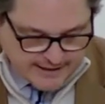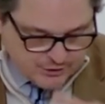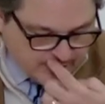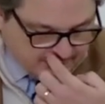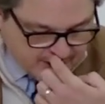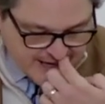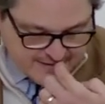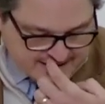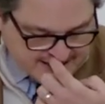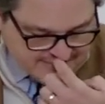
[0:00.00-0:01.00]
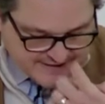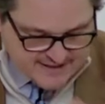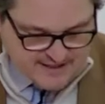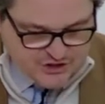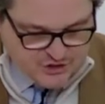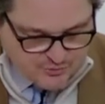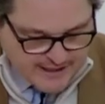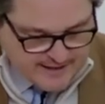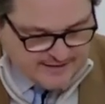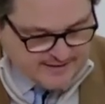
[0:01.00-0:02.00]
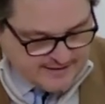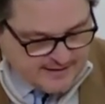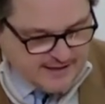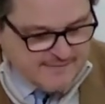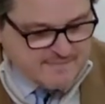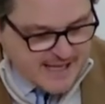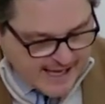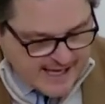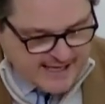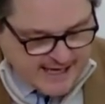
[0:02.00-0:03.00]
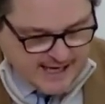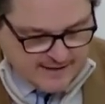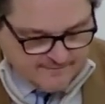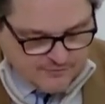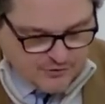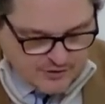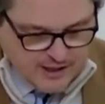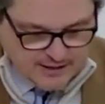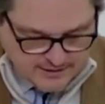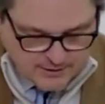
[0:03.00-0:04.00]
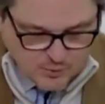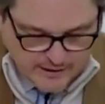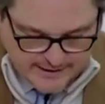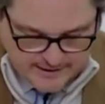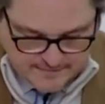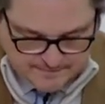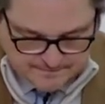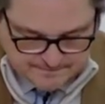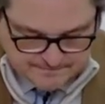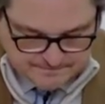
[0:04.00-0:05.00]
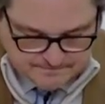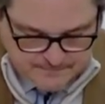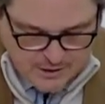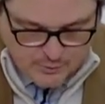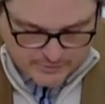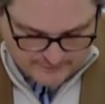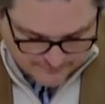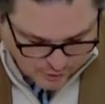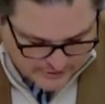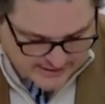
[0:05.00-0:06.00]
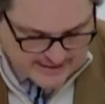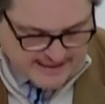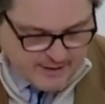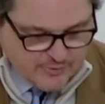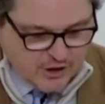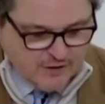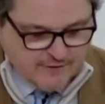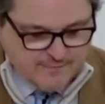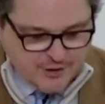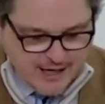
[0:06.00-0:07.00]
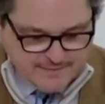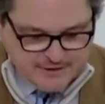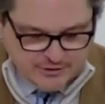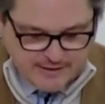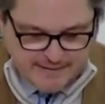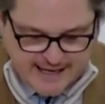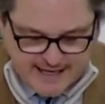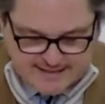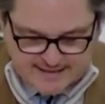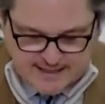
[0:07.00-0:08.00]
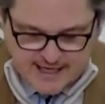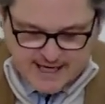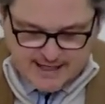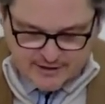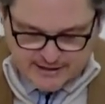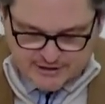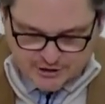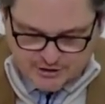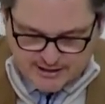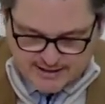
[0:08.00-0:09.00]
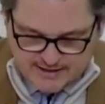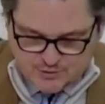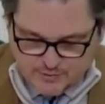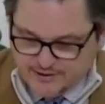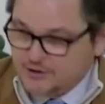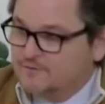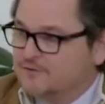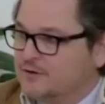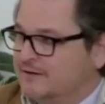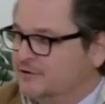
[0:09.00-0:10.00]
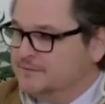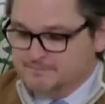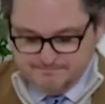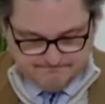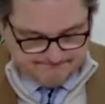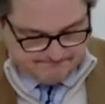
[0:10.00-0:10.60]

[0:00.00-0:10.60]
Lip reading: But like you have promised, give us the strength to hang on for a little while. We look forward to the day when all of our problems are in the past and our eternity is with you forever.